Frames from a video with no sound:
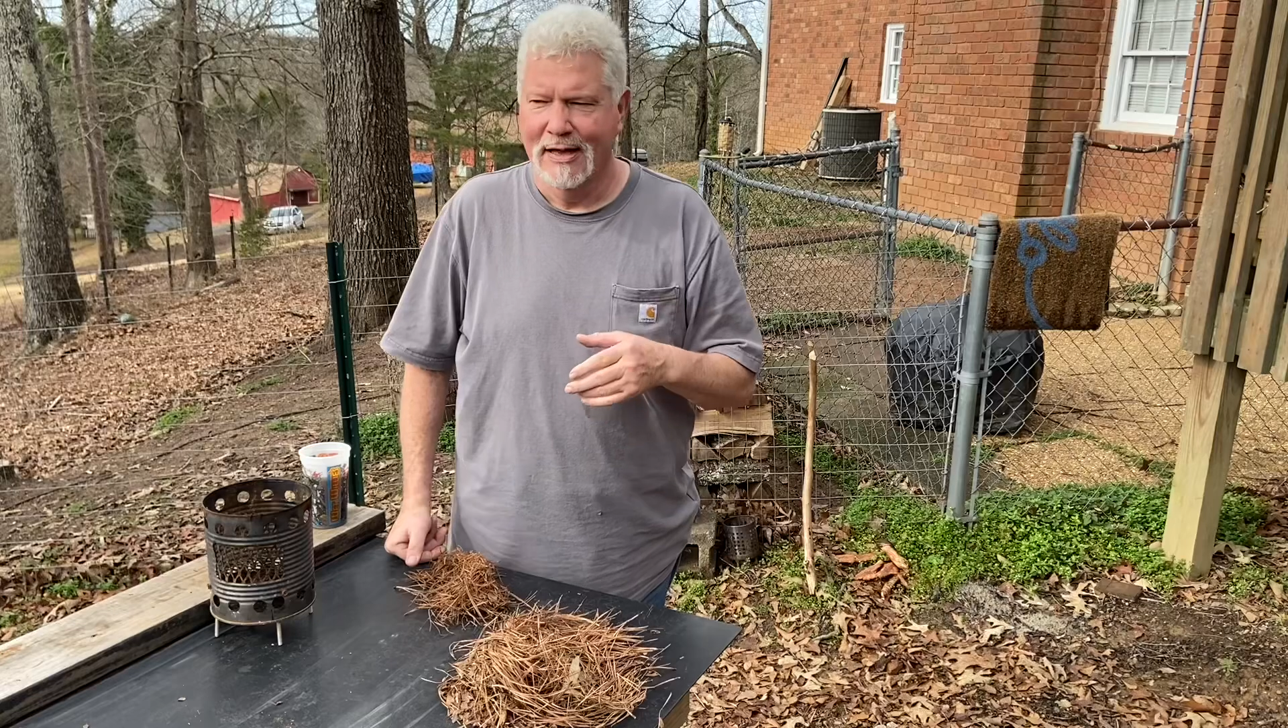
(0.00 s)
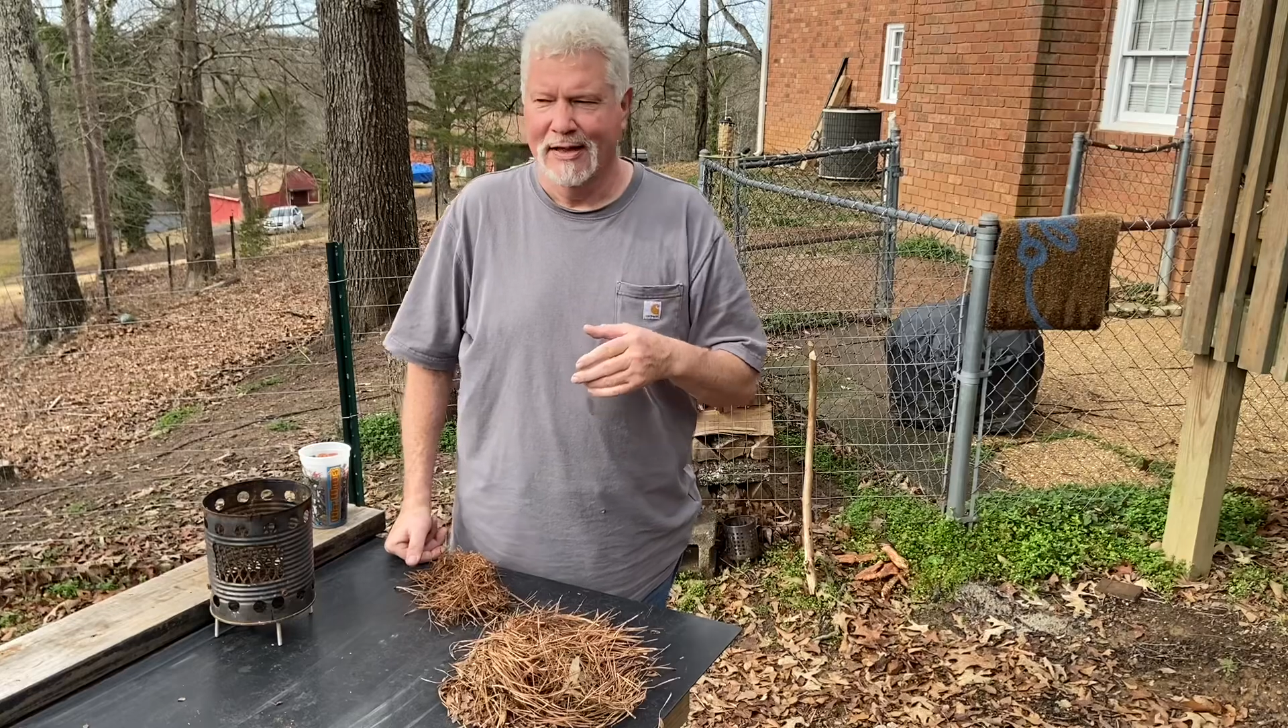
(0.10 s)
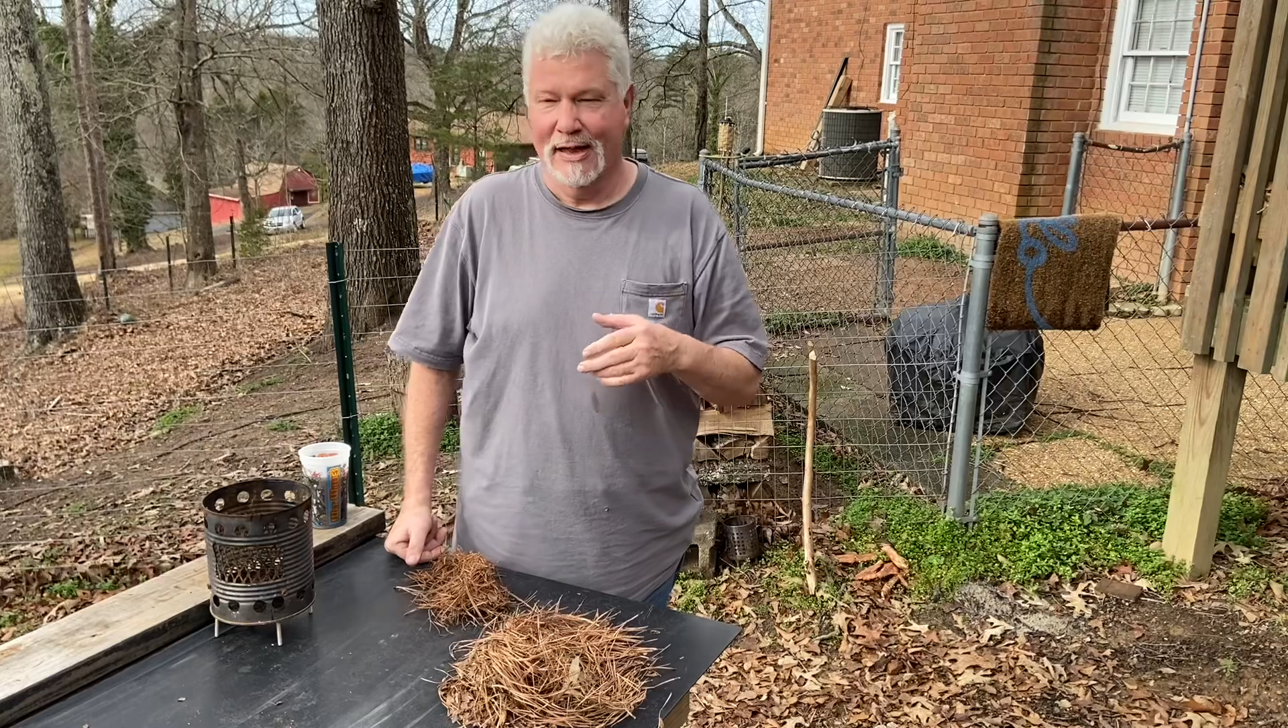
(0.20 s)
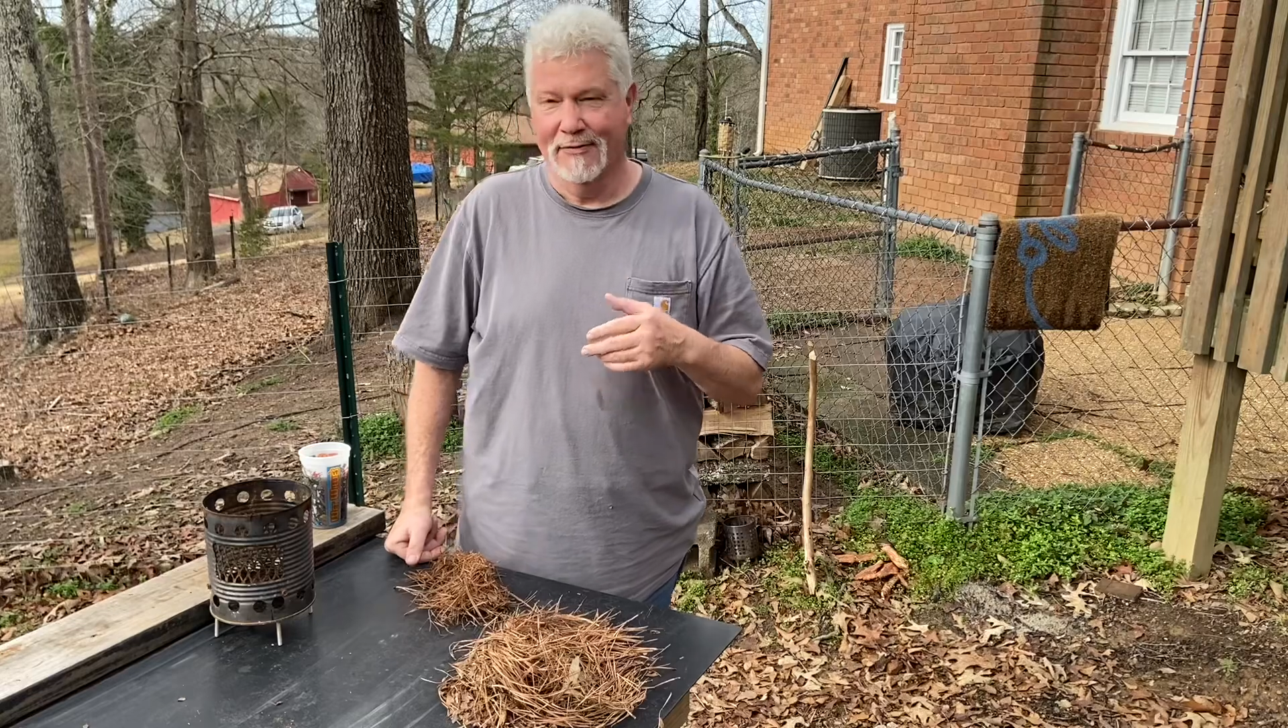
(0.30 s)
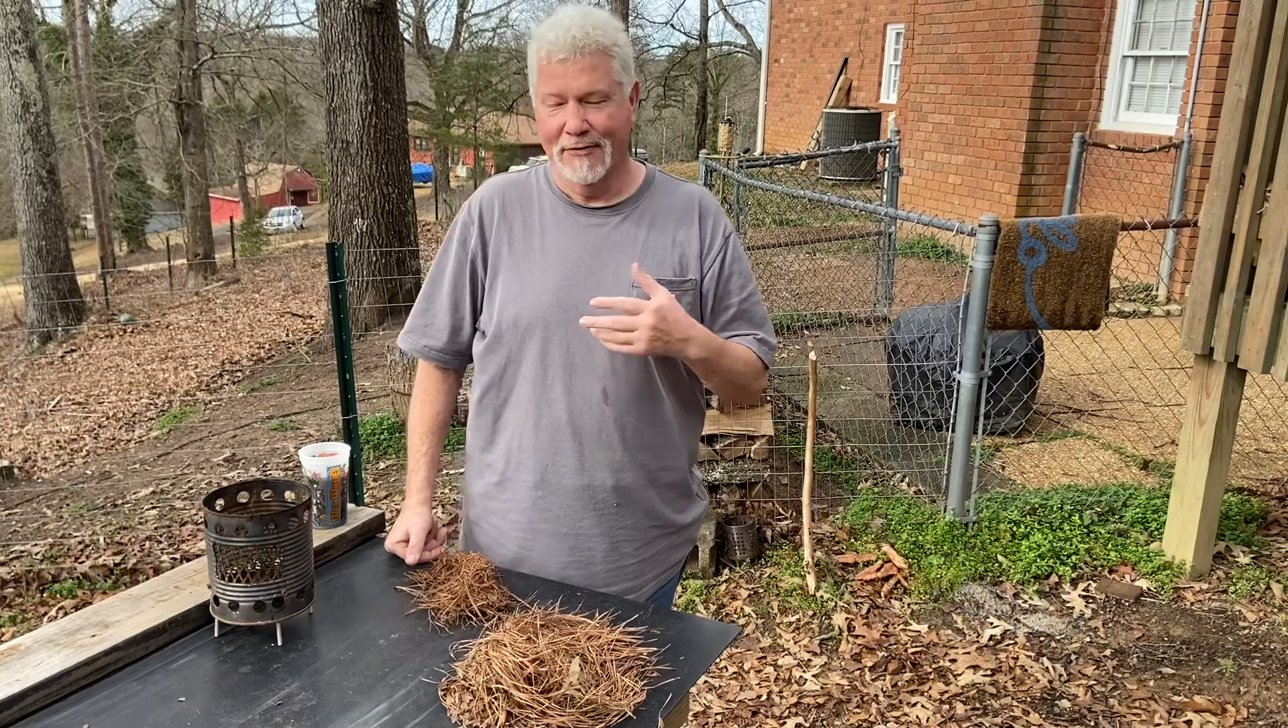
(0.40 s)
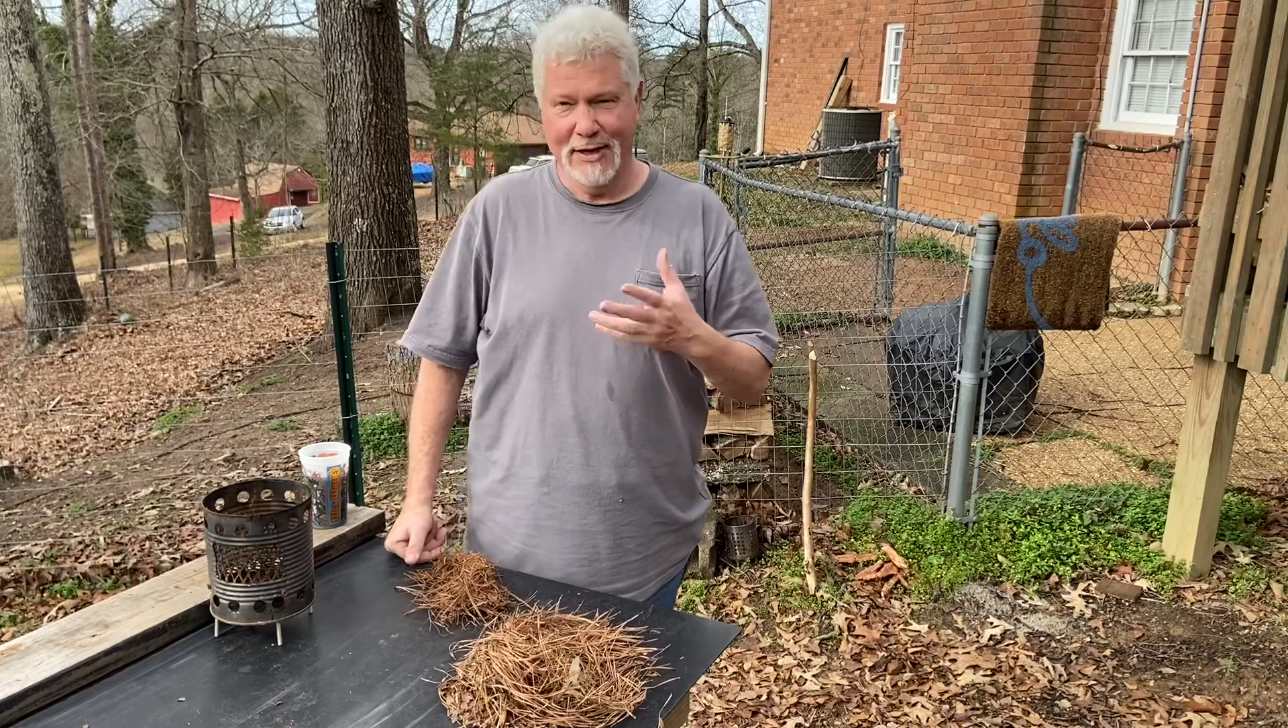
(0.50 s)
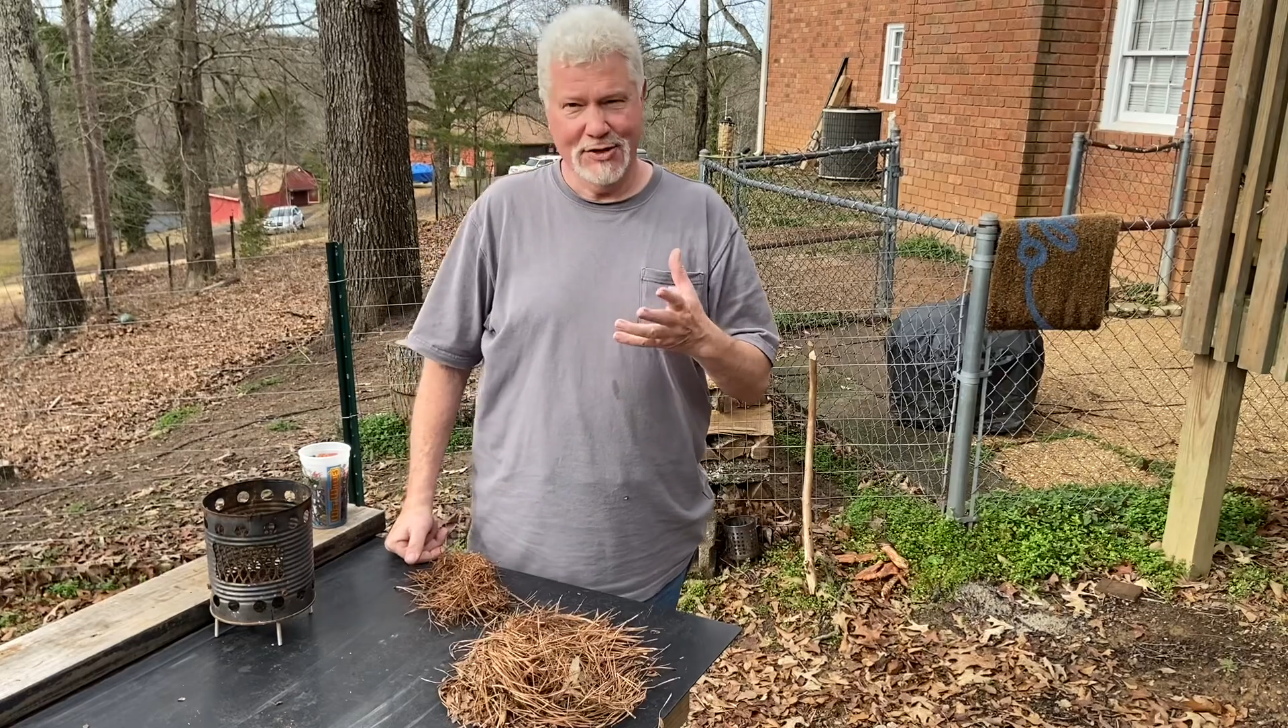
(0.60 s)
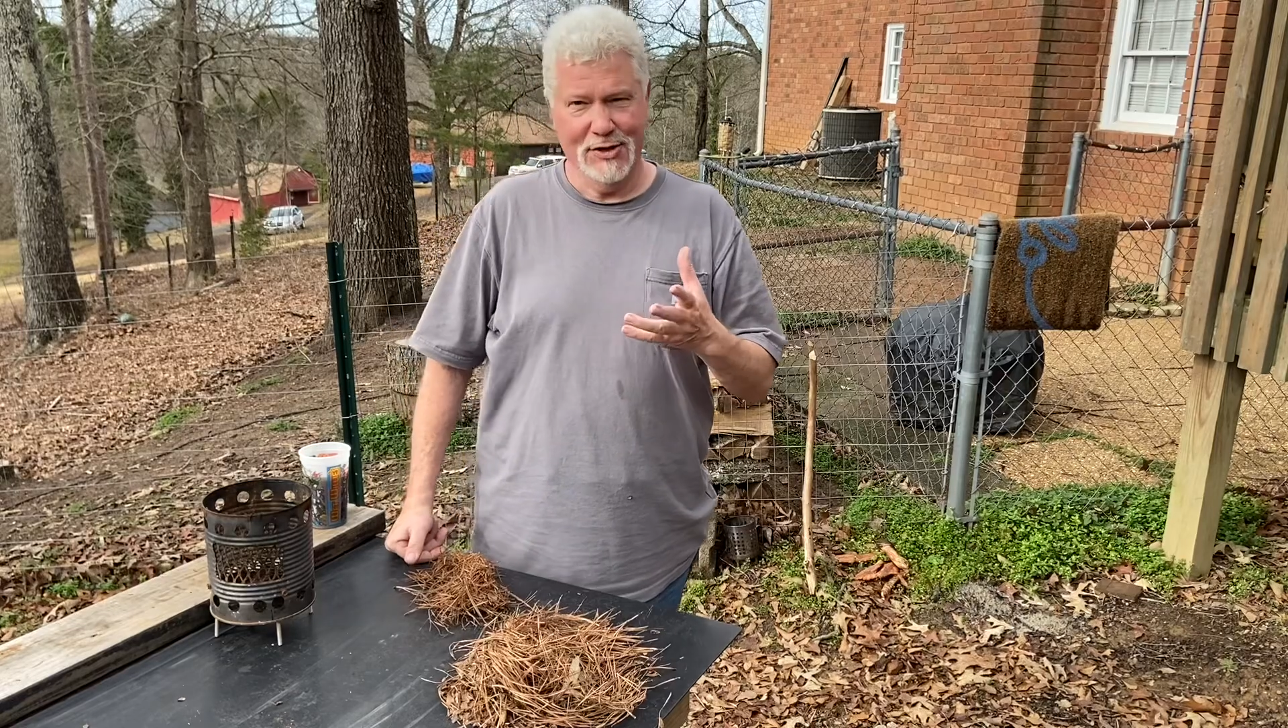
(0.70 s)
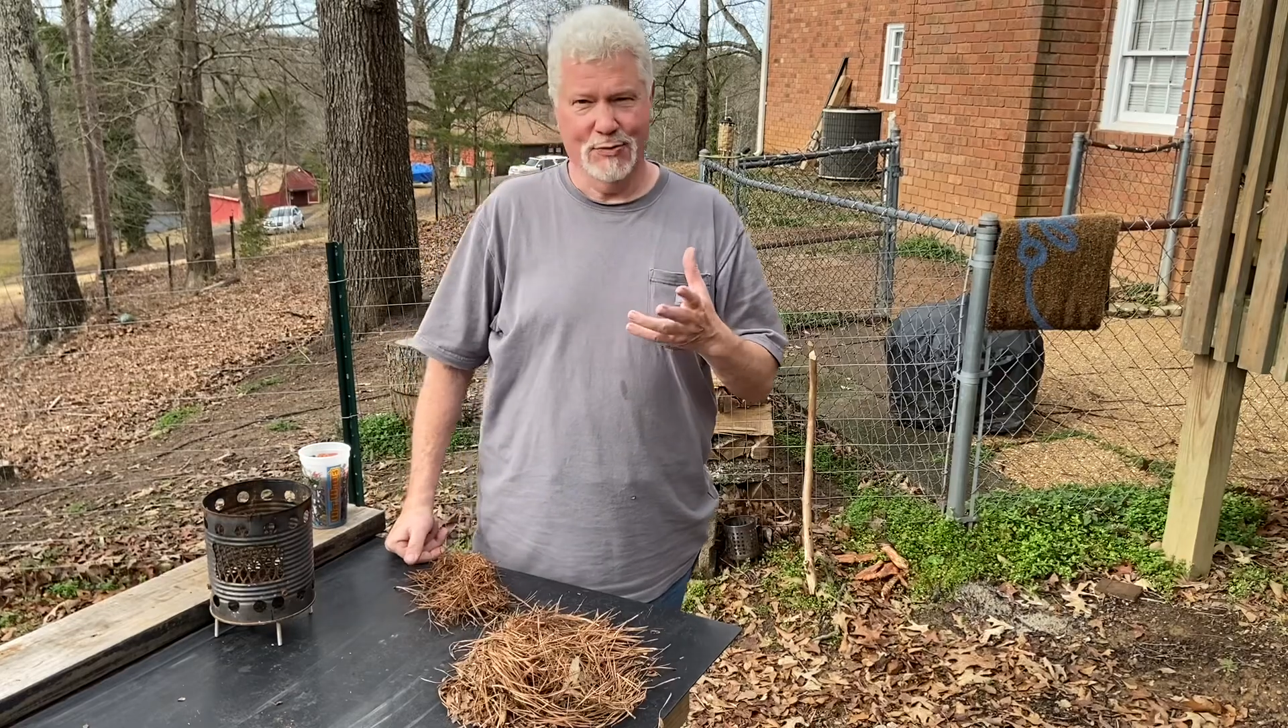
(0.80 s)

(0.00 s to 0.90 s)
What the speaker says: that fixes